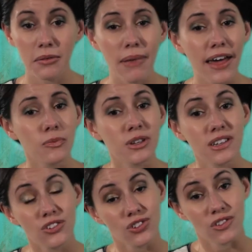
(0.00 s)

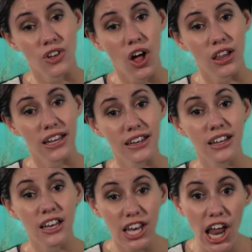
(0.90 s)
Mathematicians call it
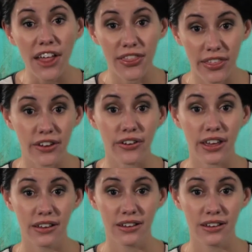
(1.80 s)
knot theory.